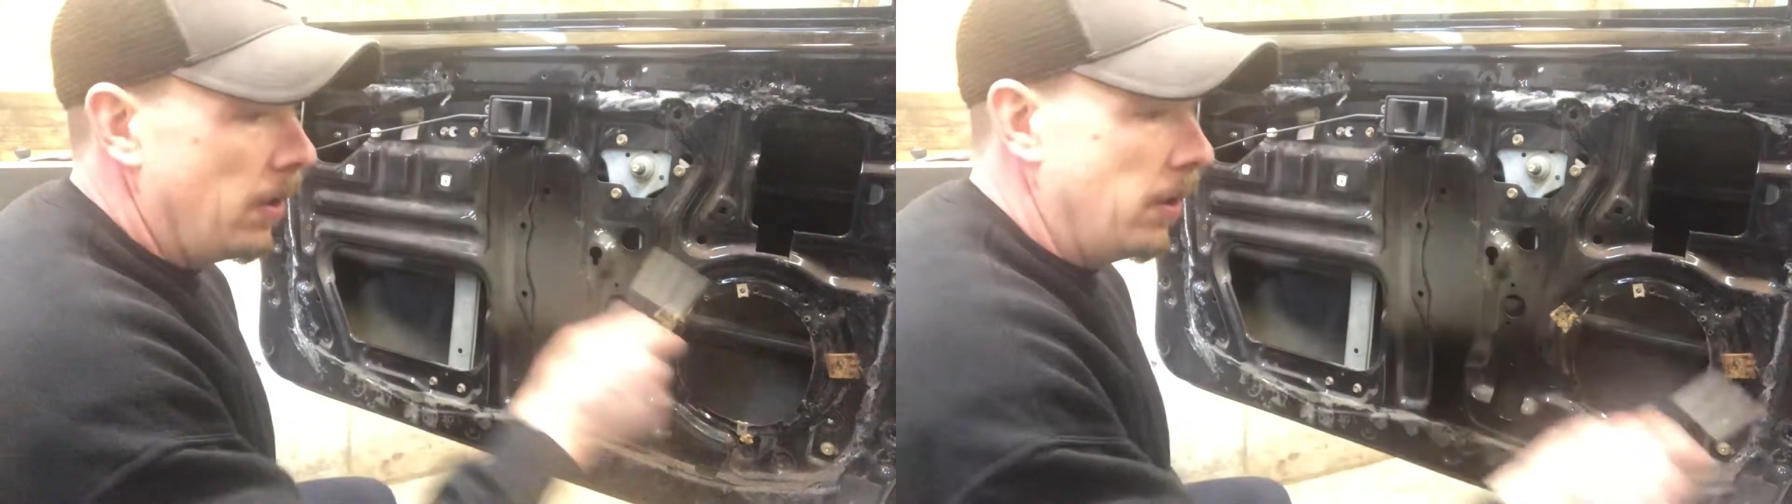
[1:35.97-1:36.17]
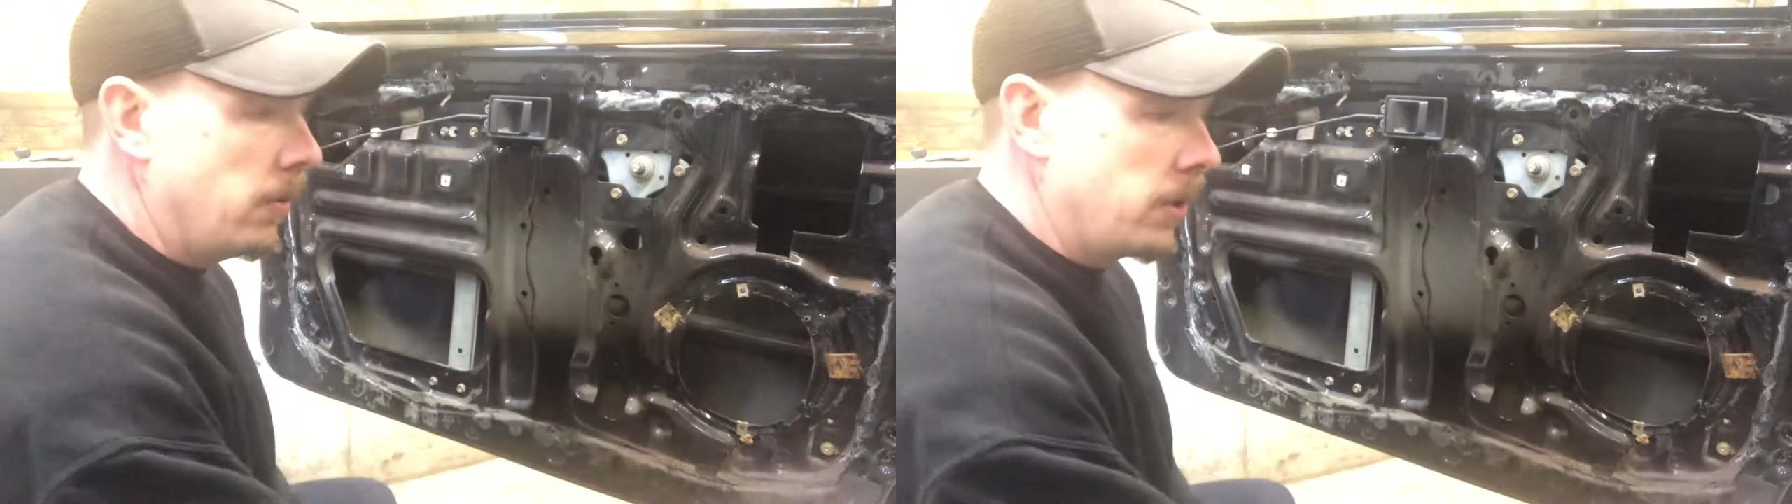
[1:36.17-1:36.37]

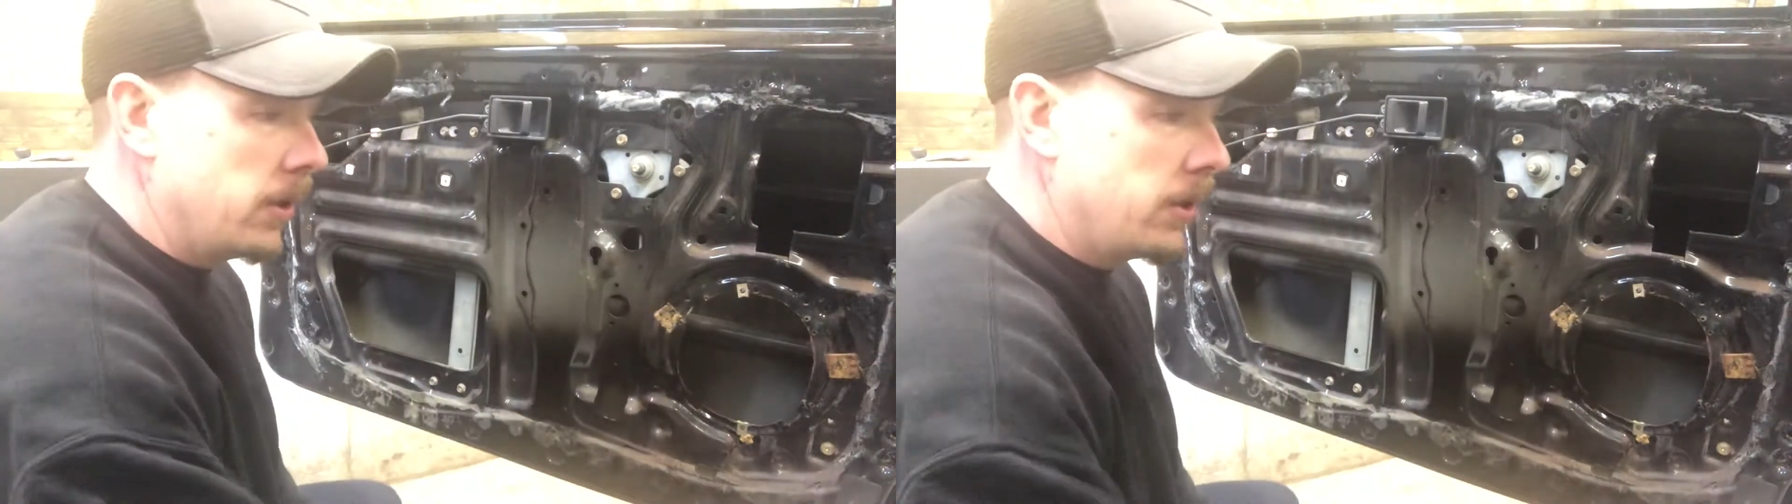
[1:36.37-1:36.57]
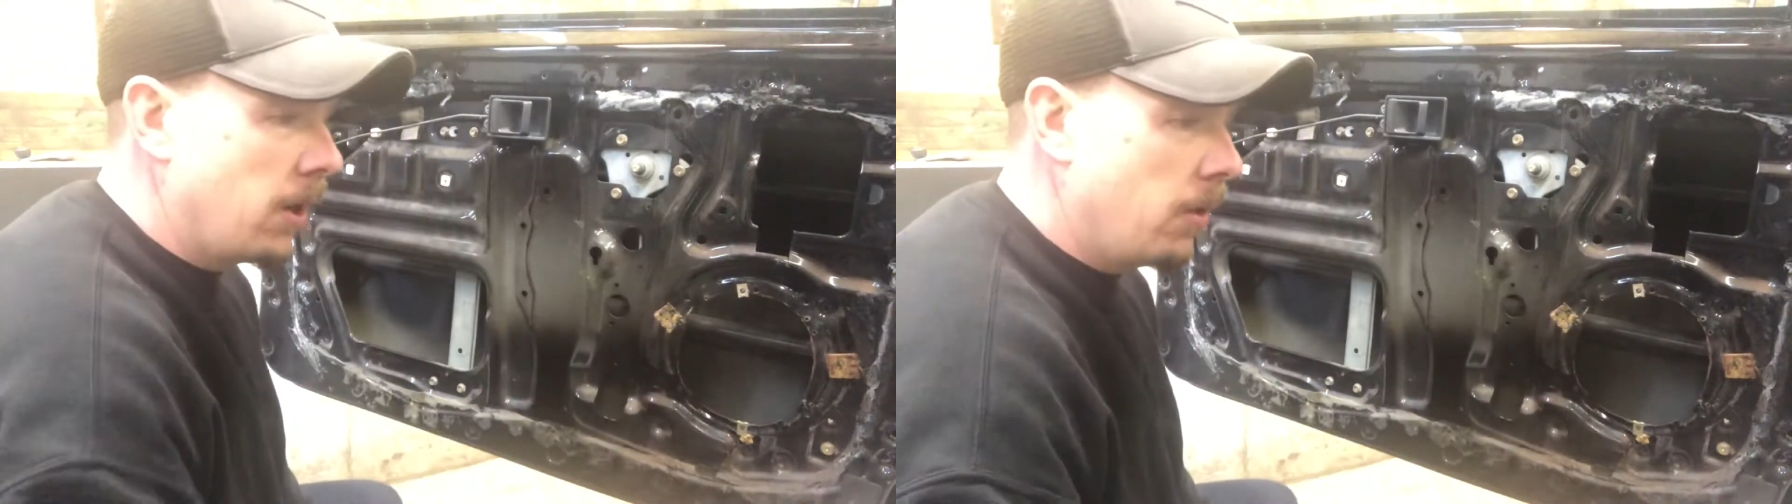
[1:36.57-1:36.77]
we're going to
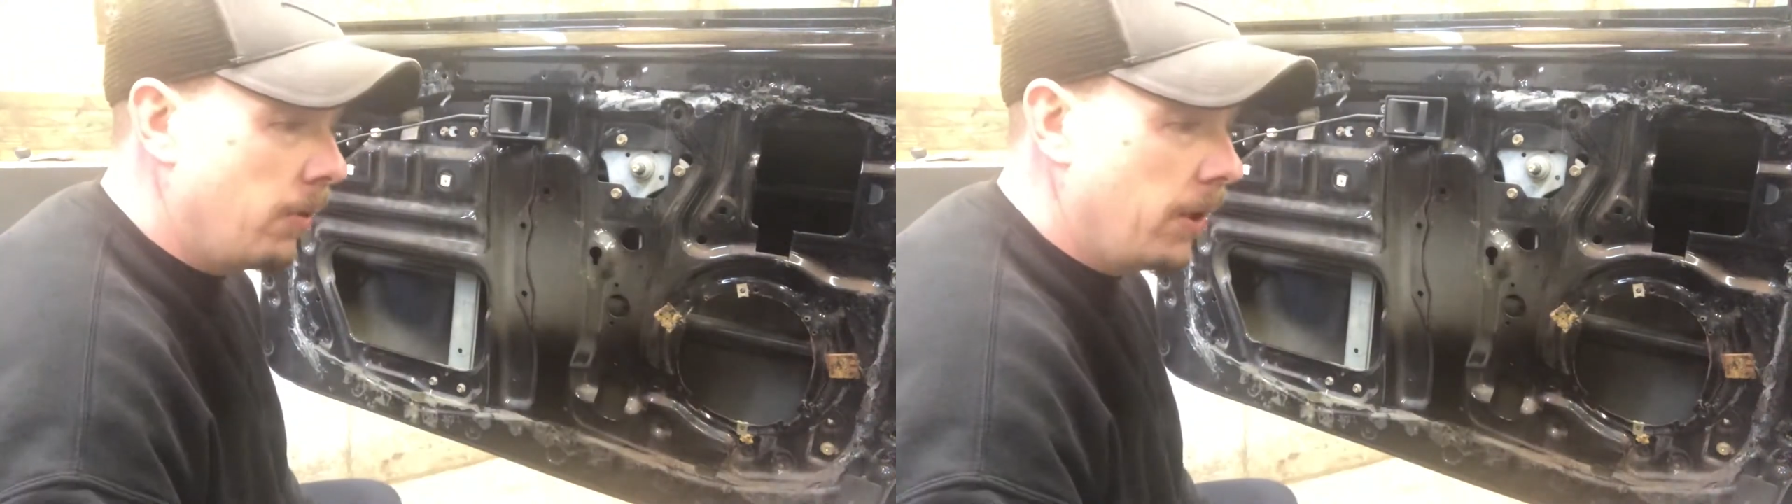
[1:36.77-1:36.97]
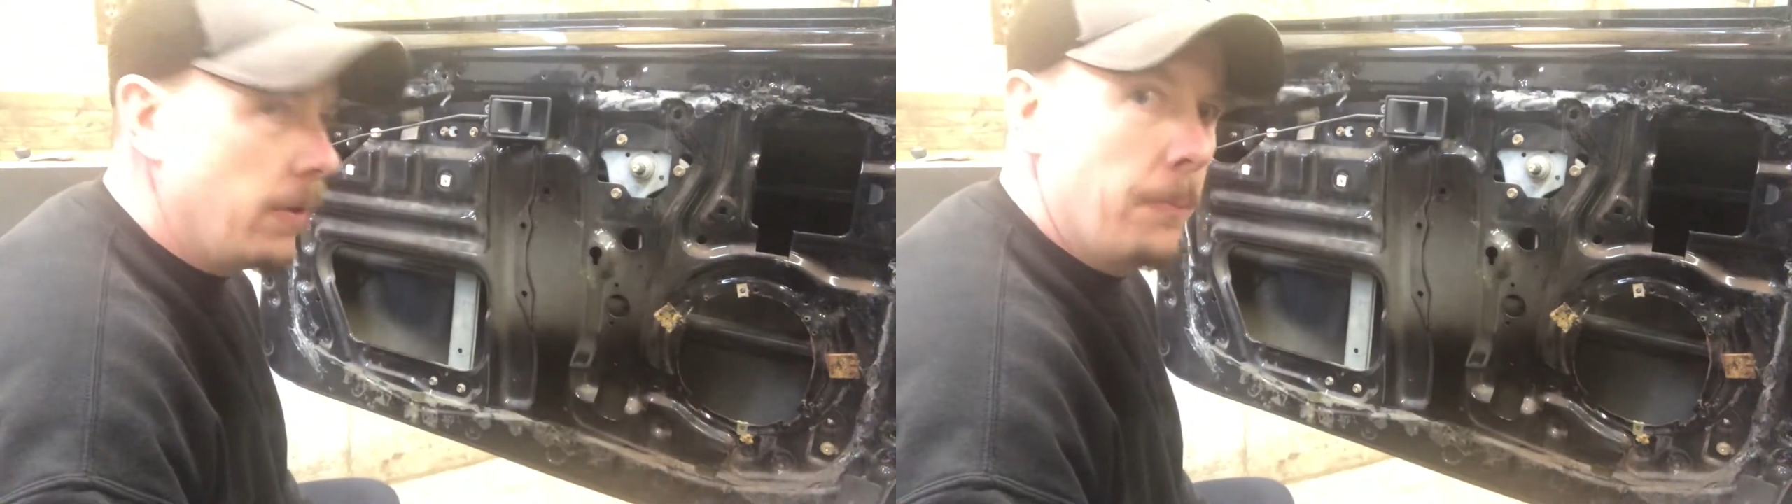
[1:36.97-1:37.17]
start
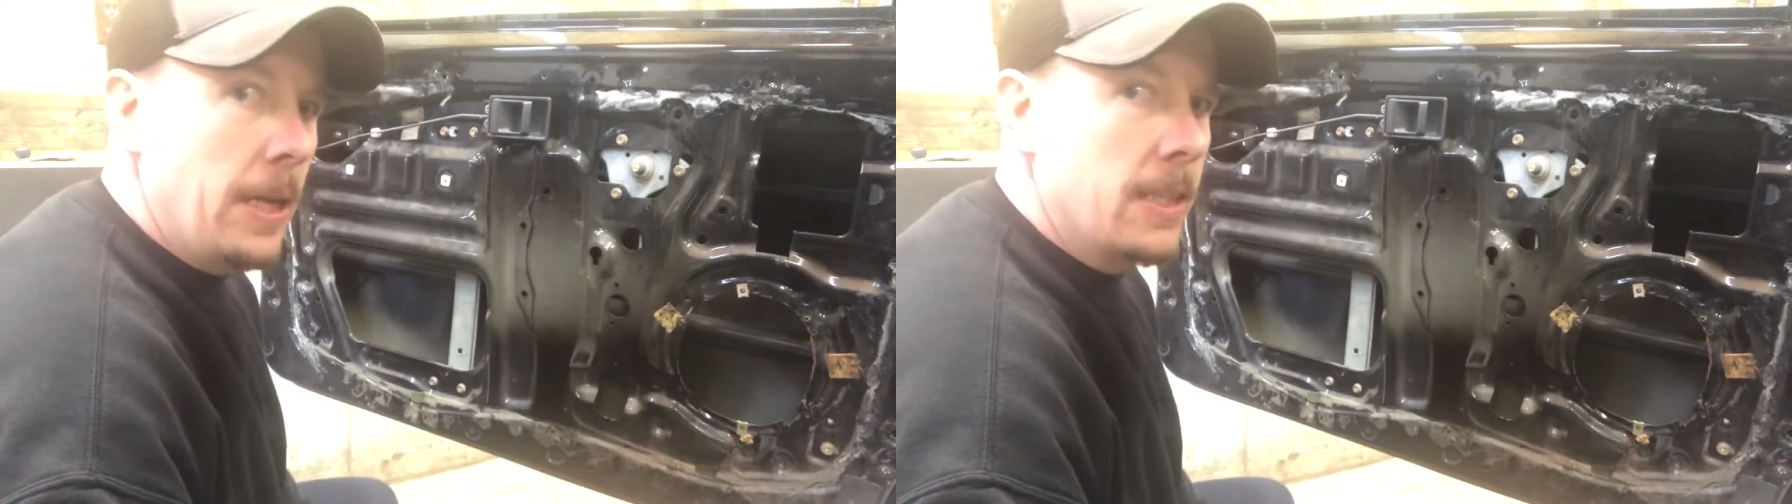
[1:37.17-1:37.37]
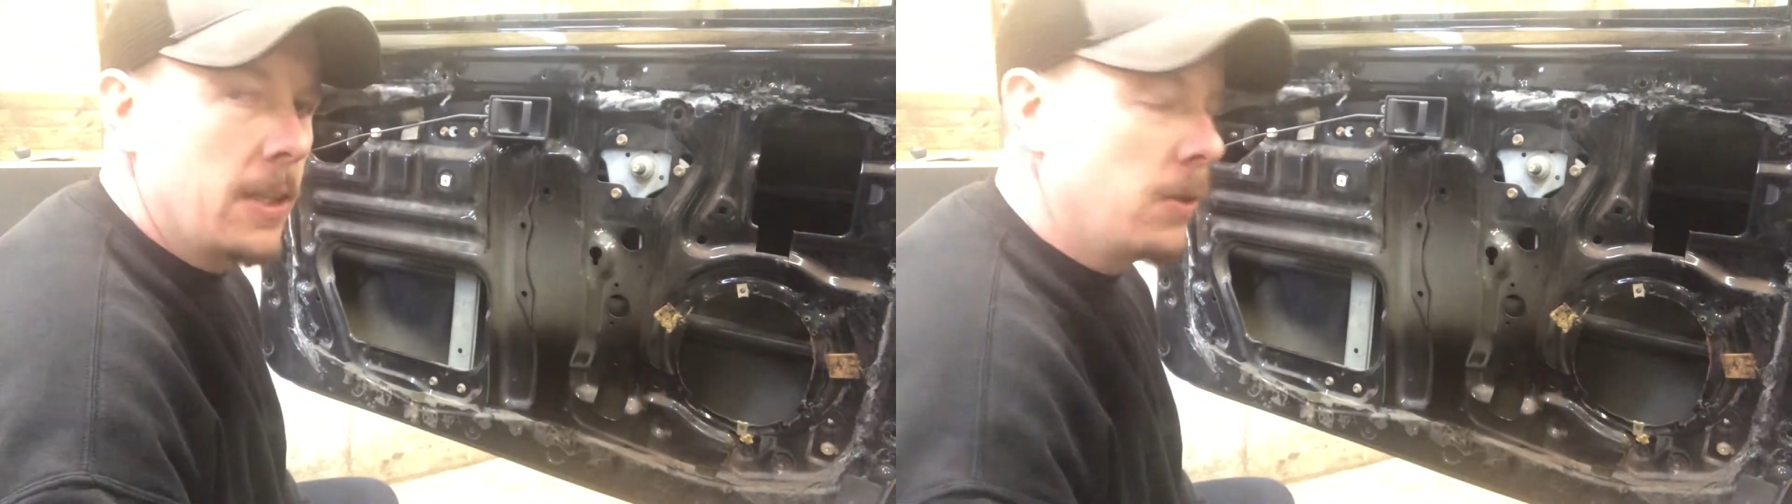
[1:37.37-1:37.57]
with basic